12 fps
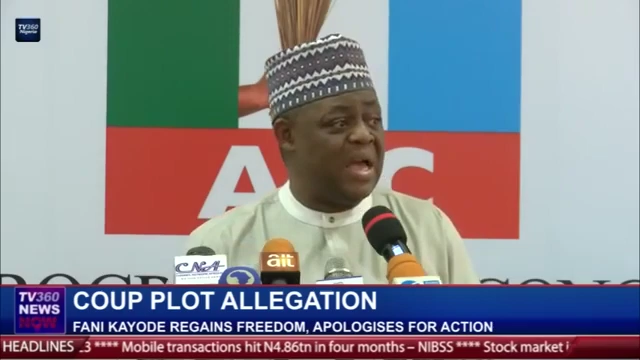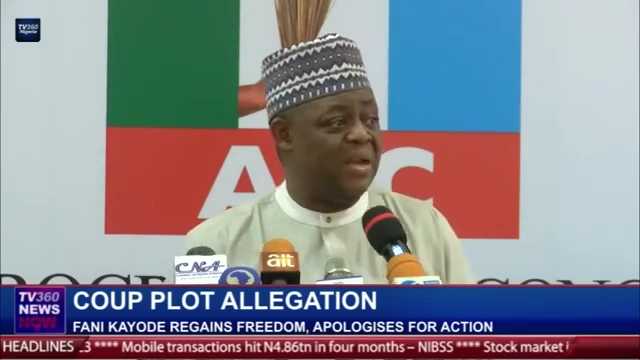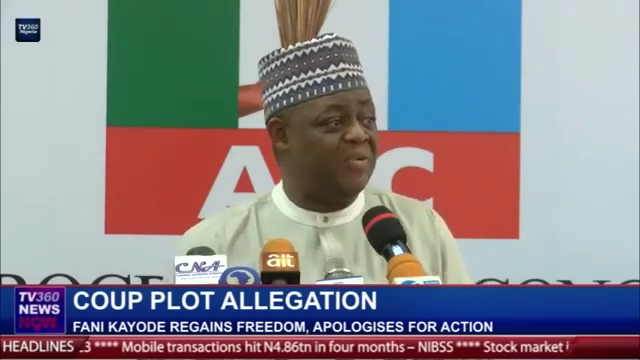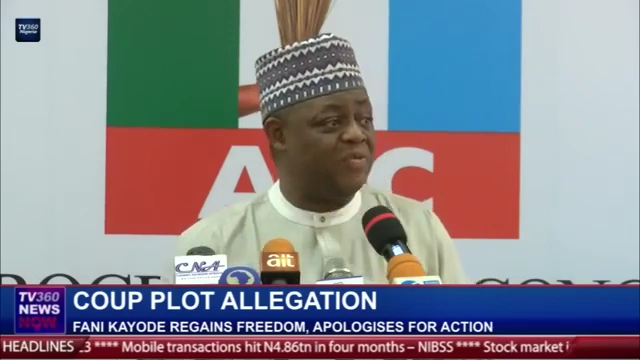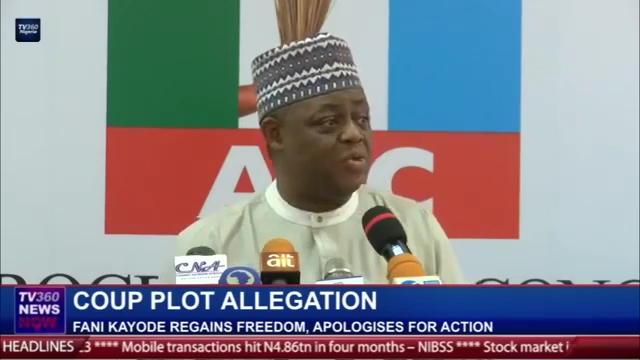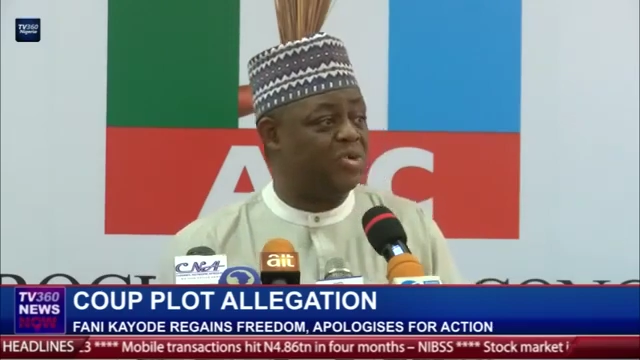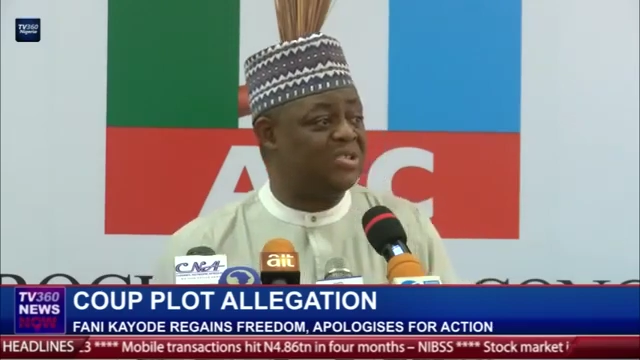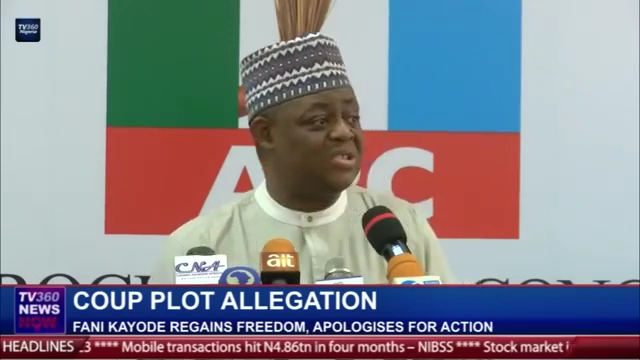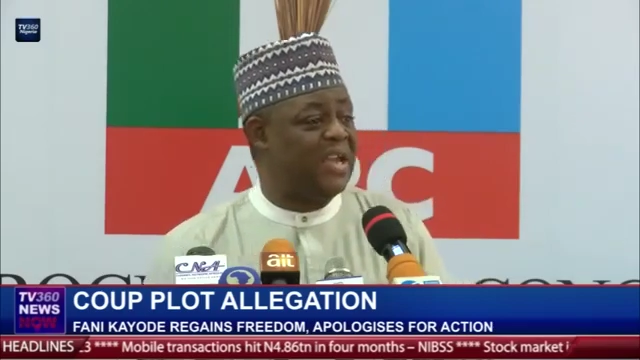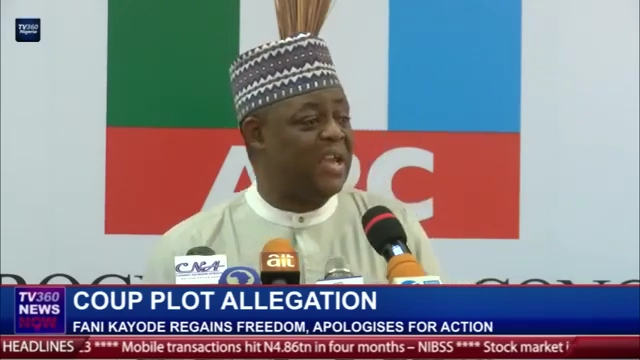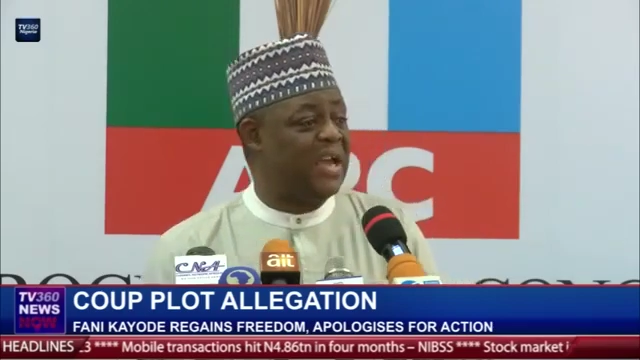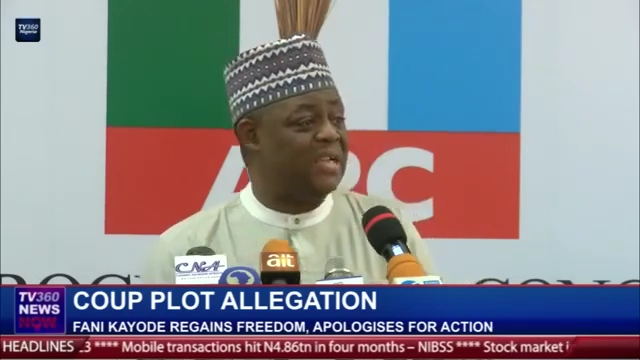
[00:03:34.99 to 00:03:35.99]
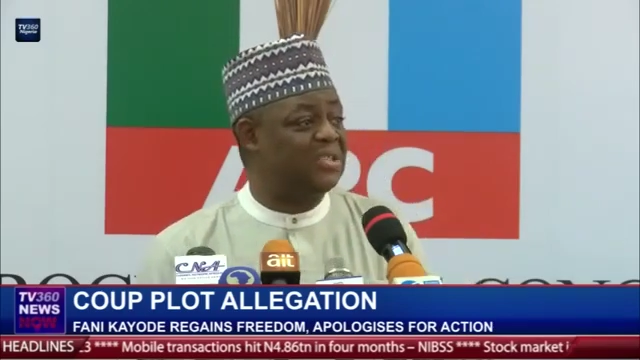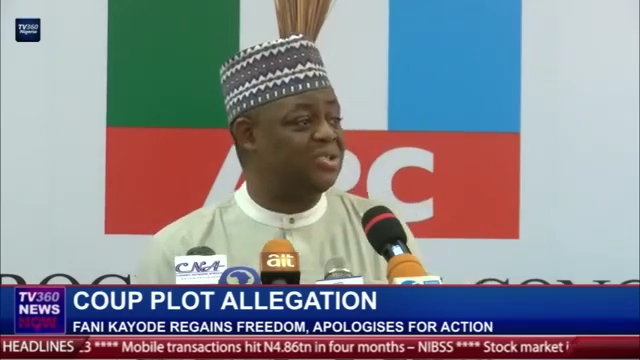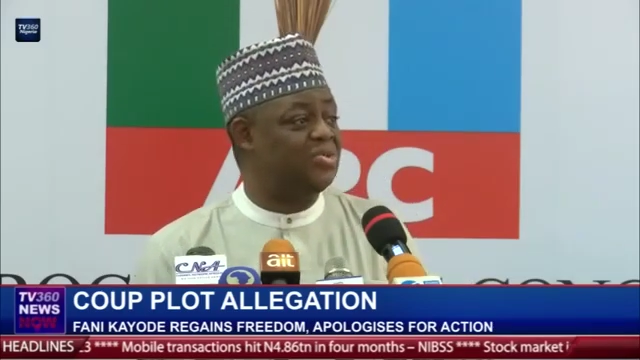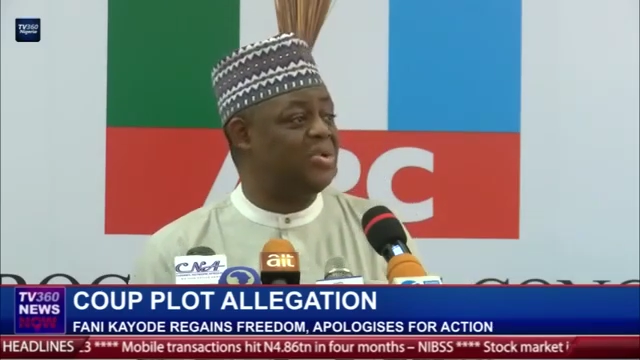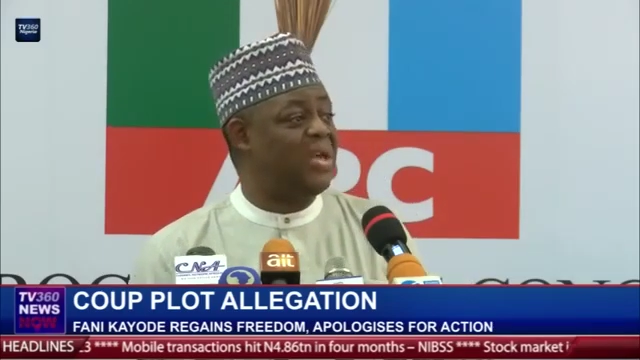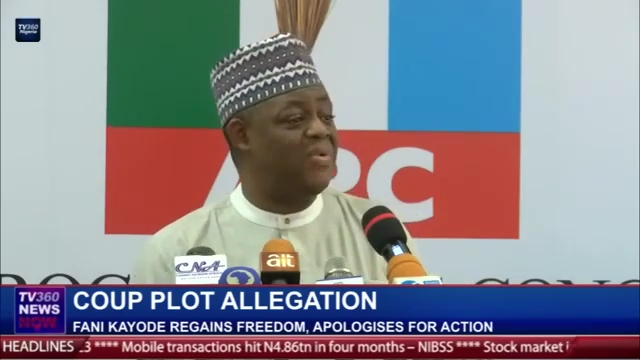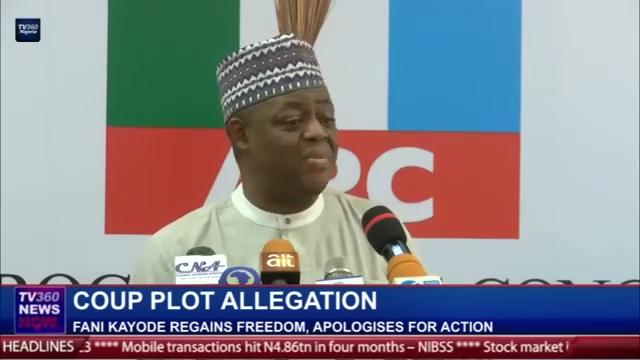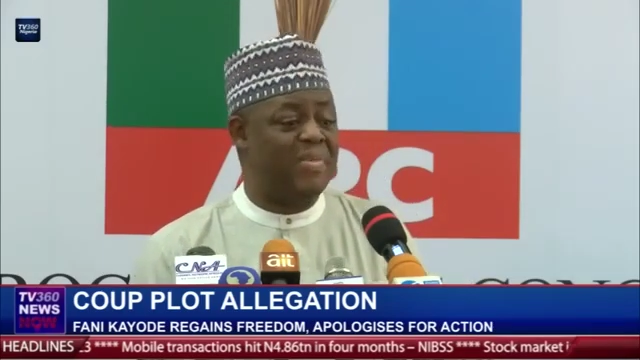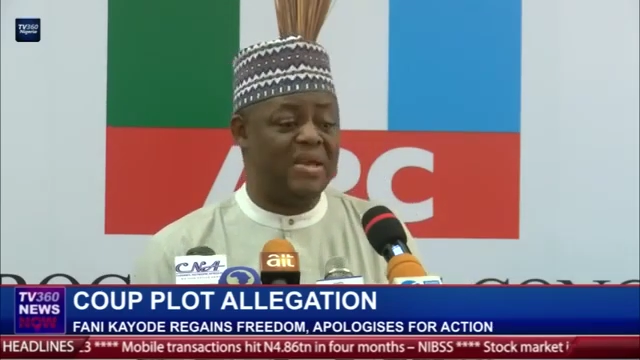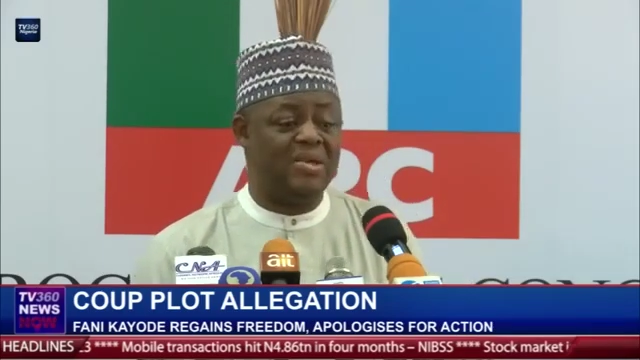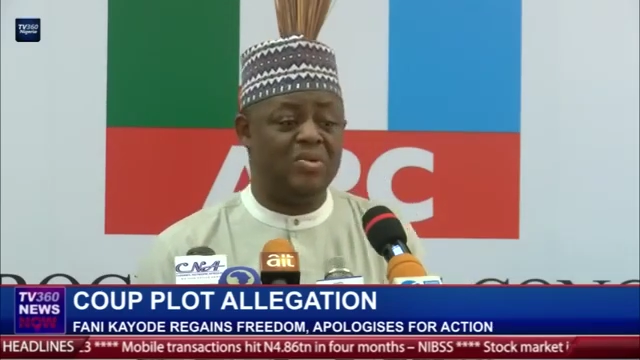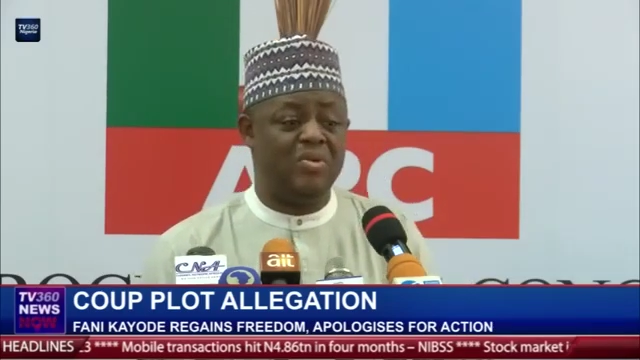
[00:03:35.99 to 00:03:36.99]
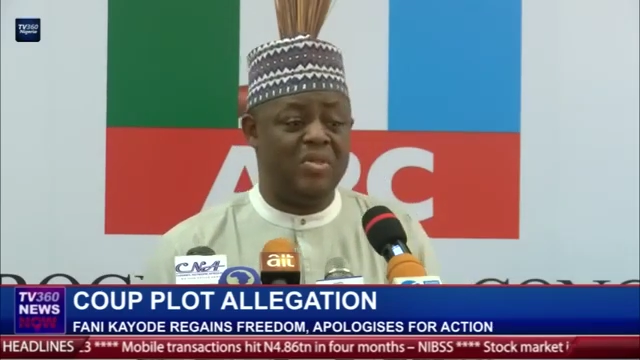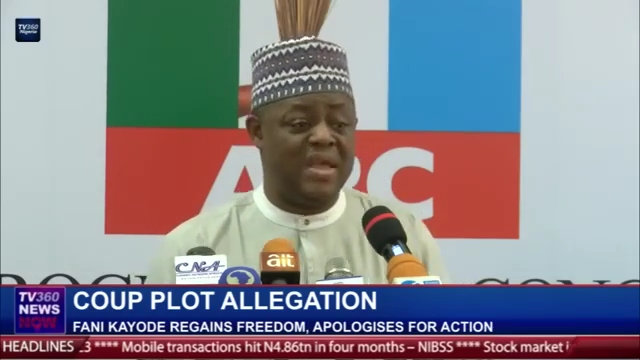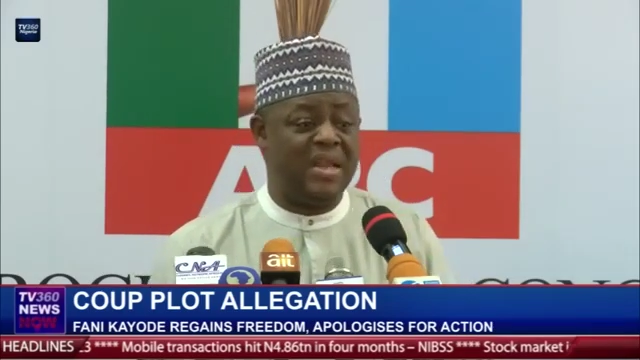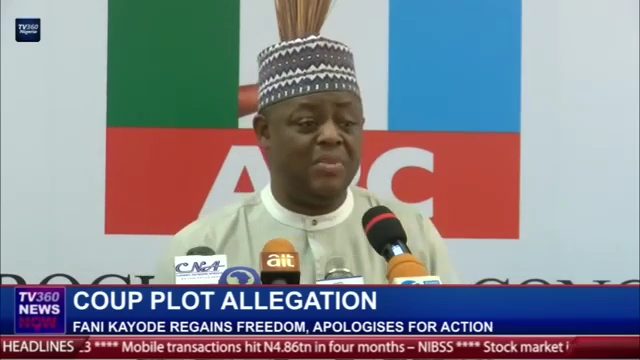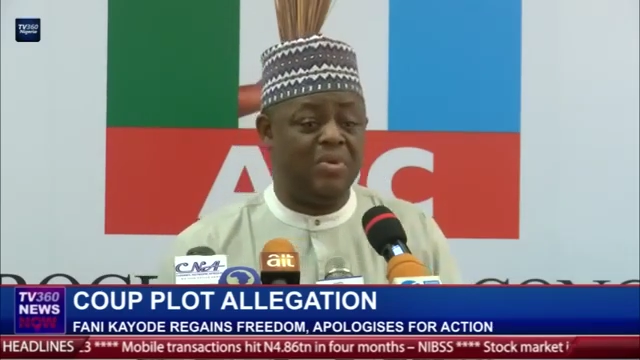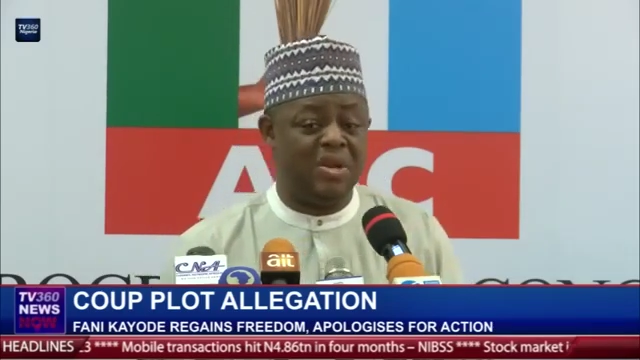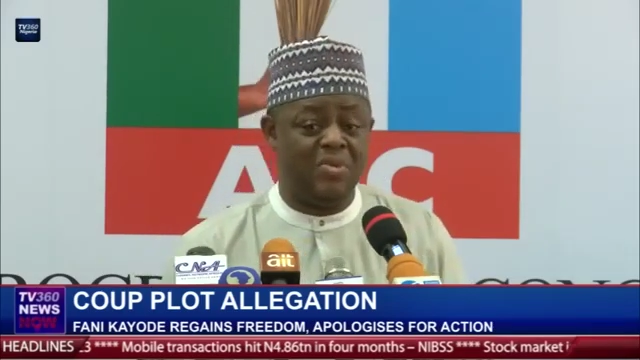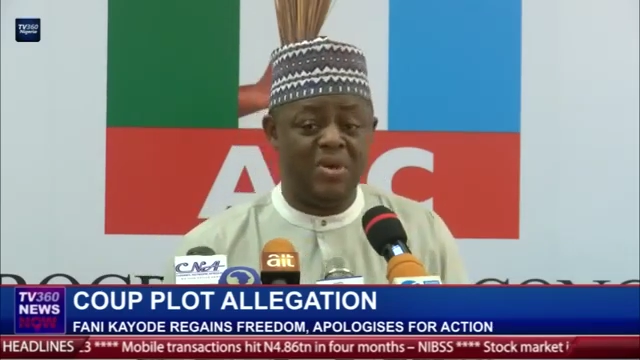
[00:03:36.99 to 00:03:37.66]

And of course saying Atiku never met with anybody.